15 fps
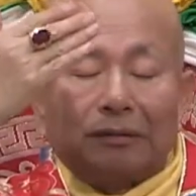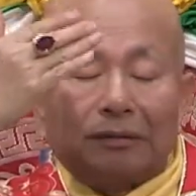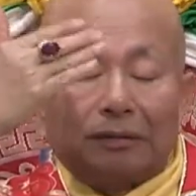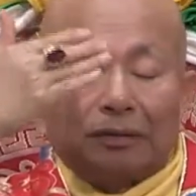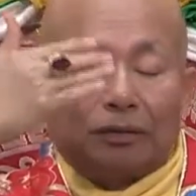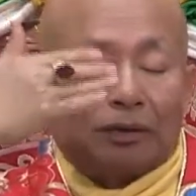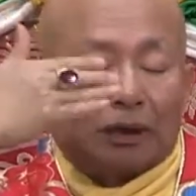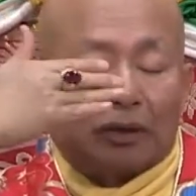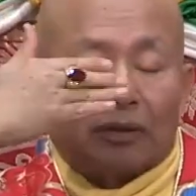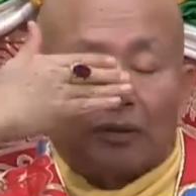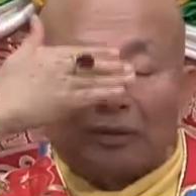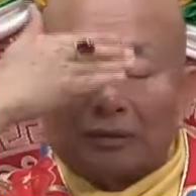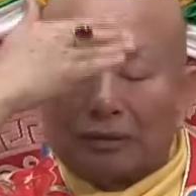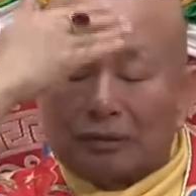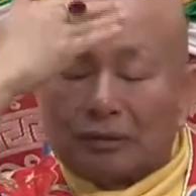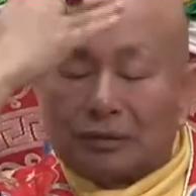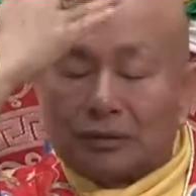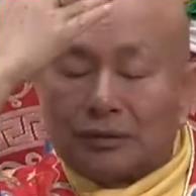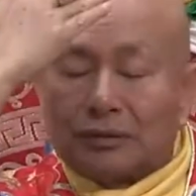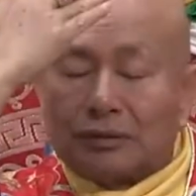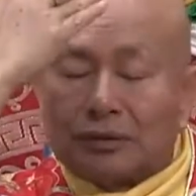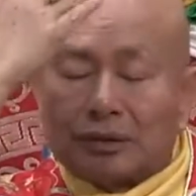If you don't
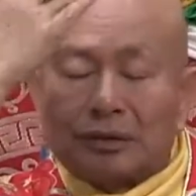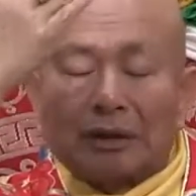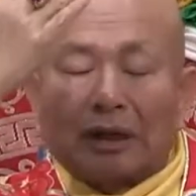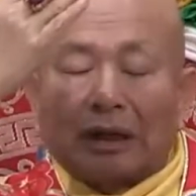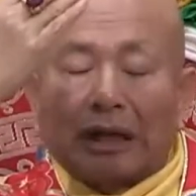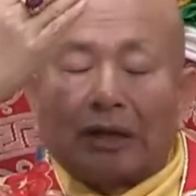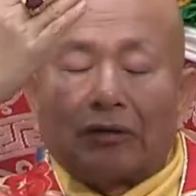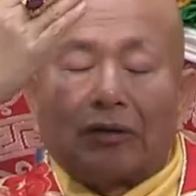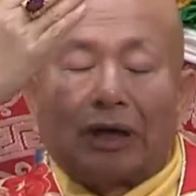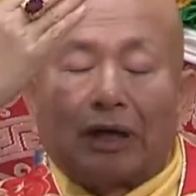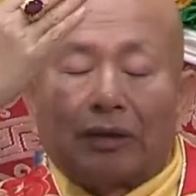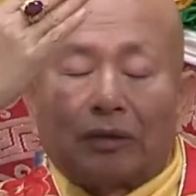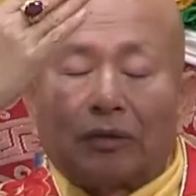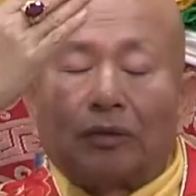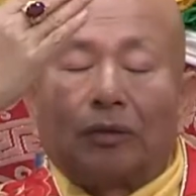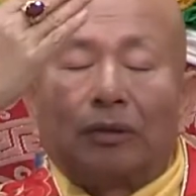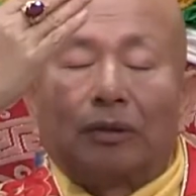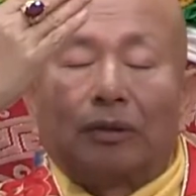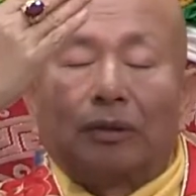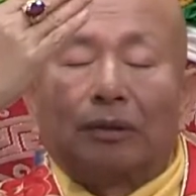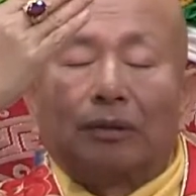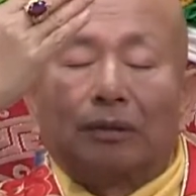have faith in the 4
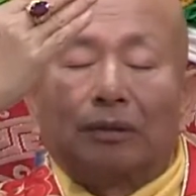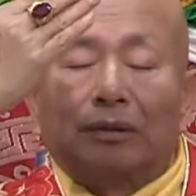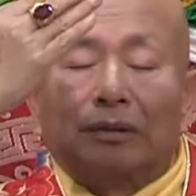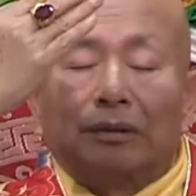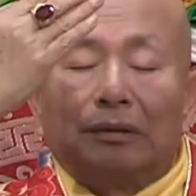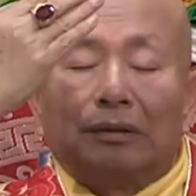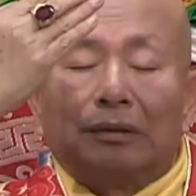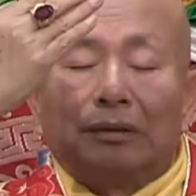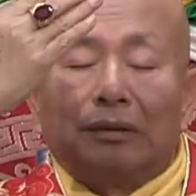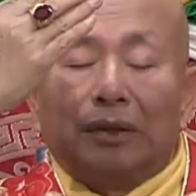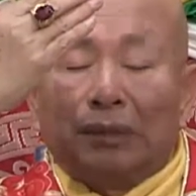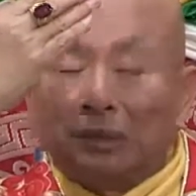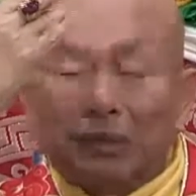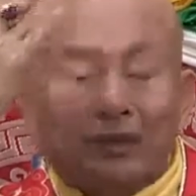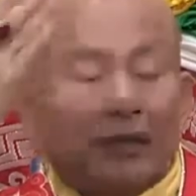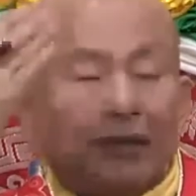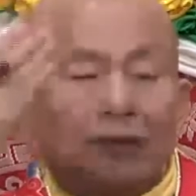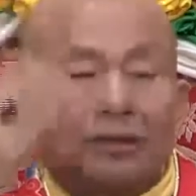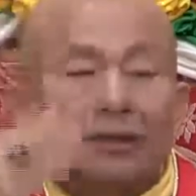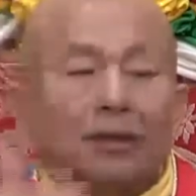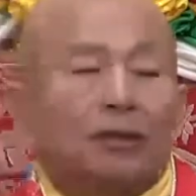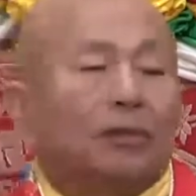sagely realms
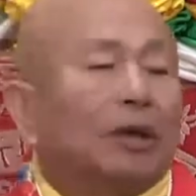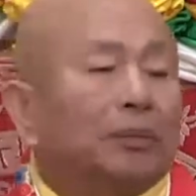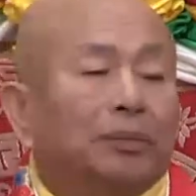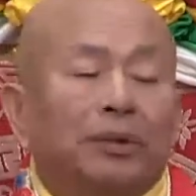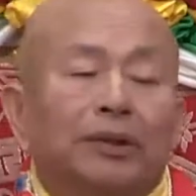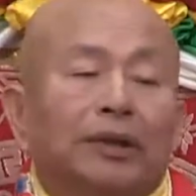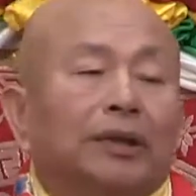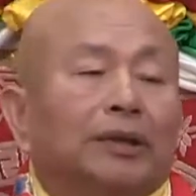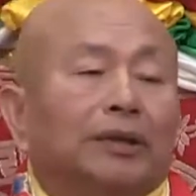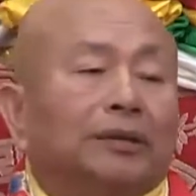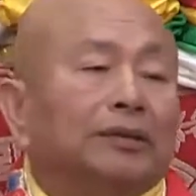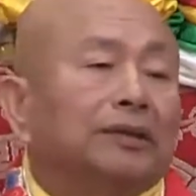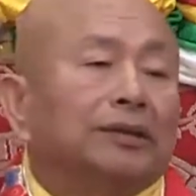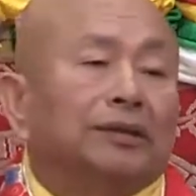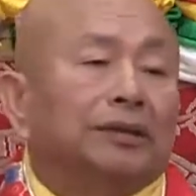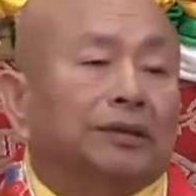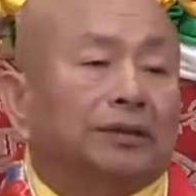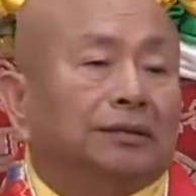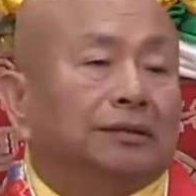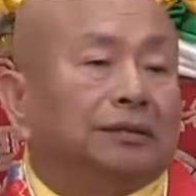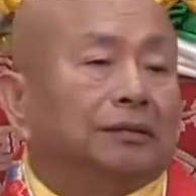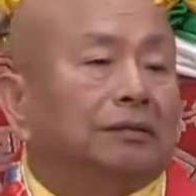in arhatship,
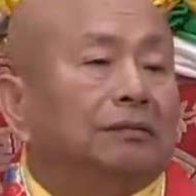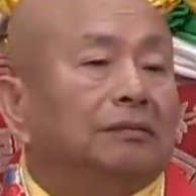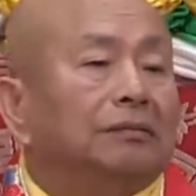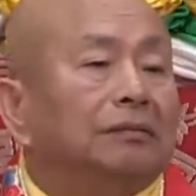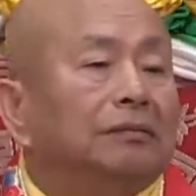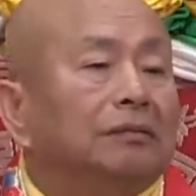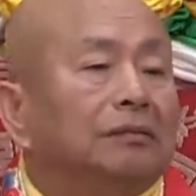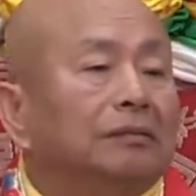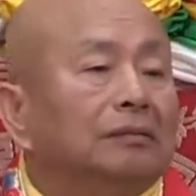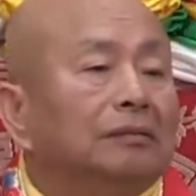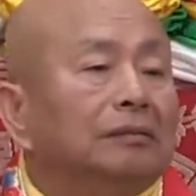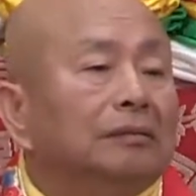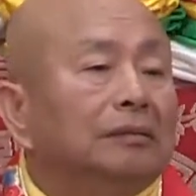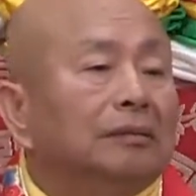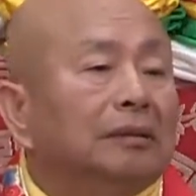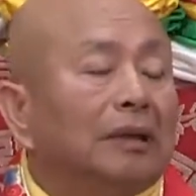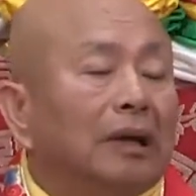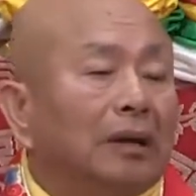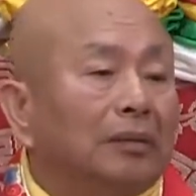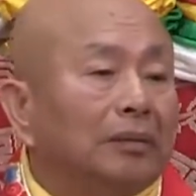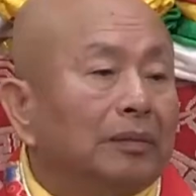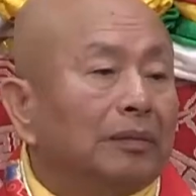then it would be
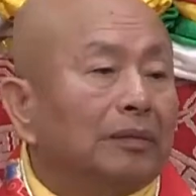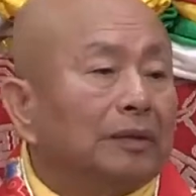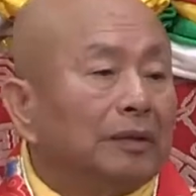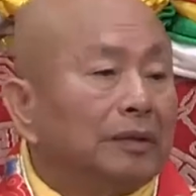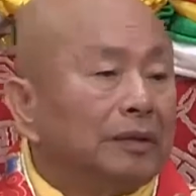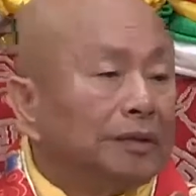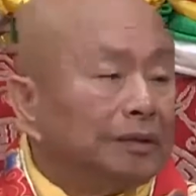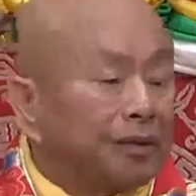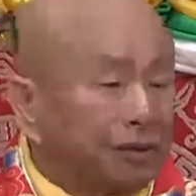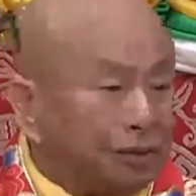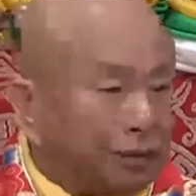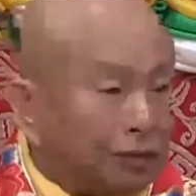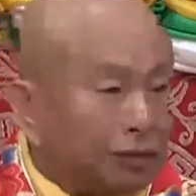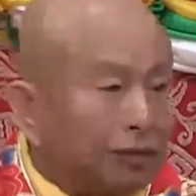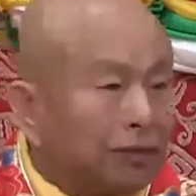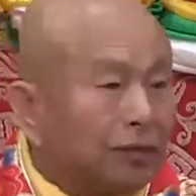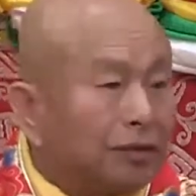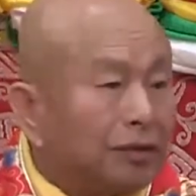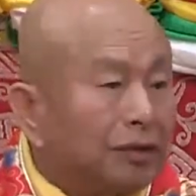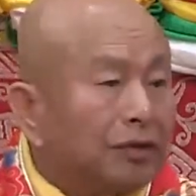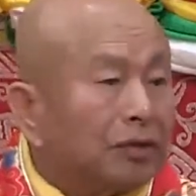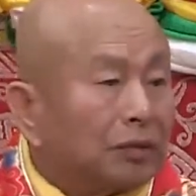impossible for you to
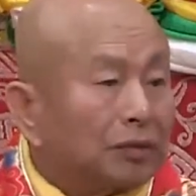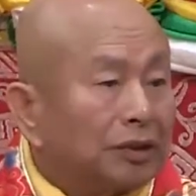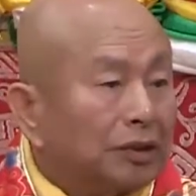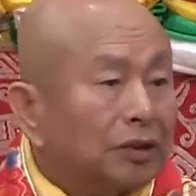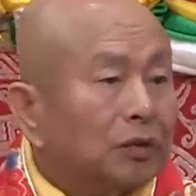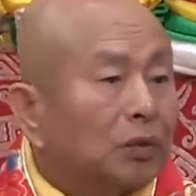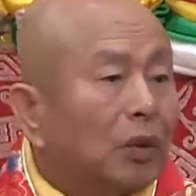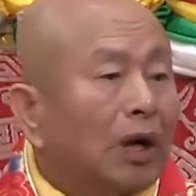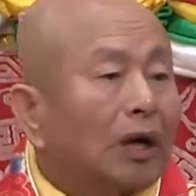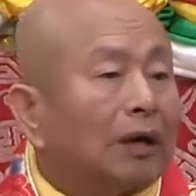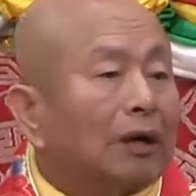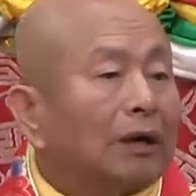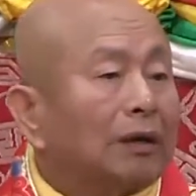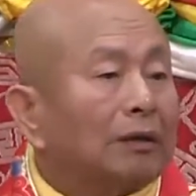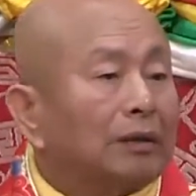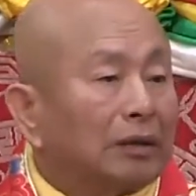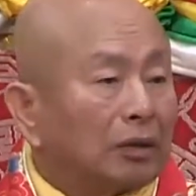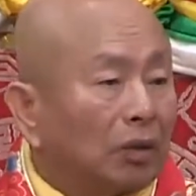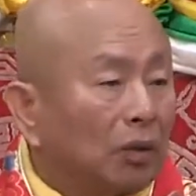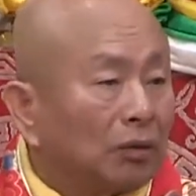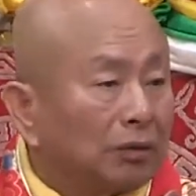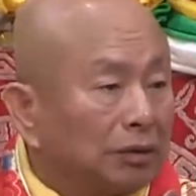go alms
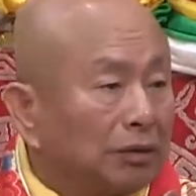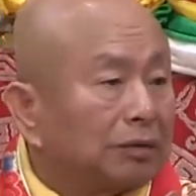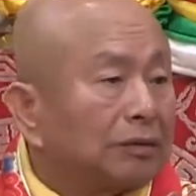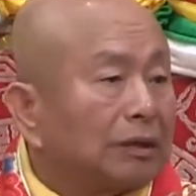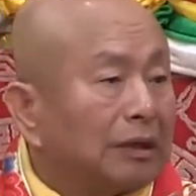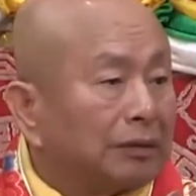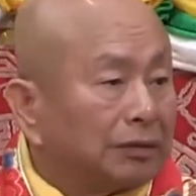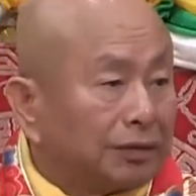begging,